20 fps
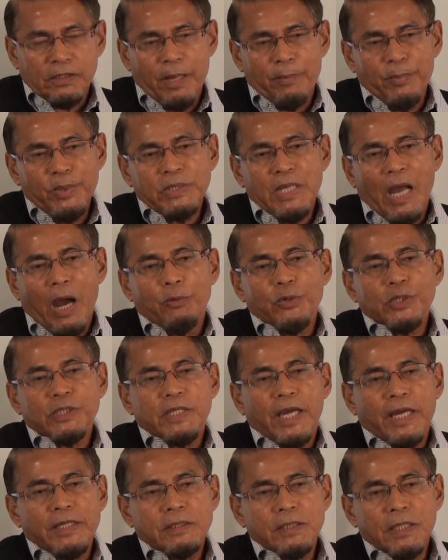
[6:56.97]
that means outward
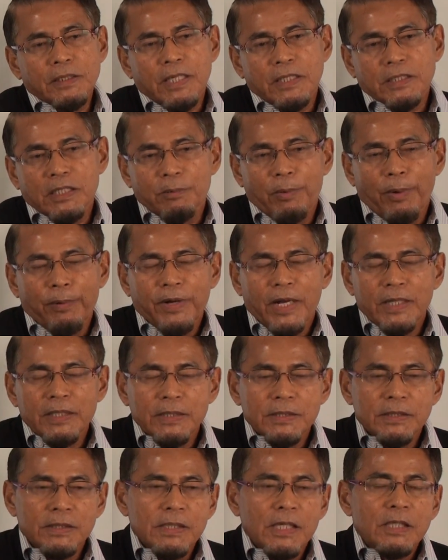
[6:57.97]
sciences, as Imam
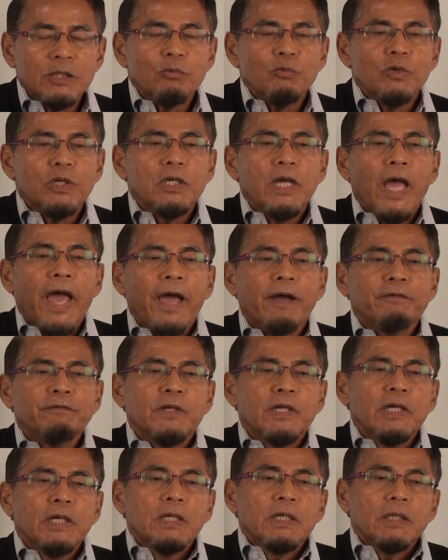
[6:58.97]
Ghazali says, we
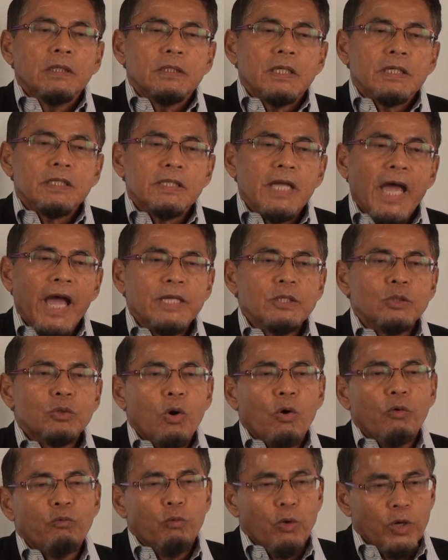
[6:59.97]
have the signs
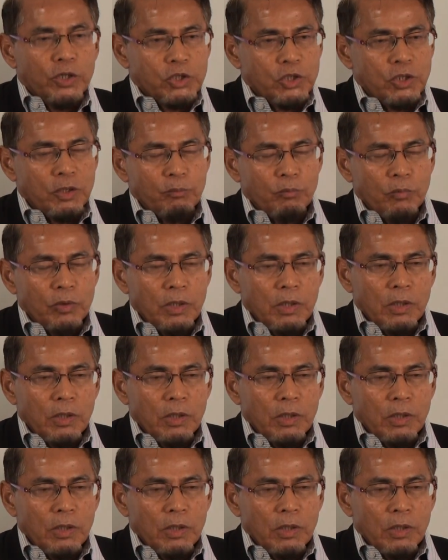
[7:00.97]
of worship.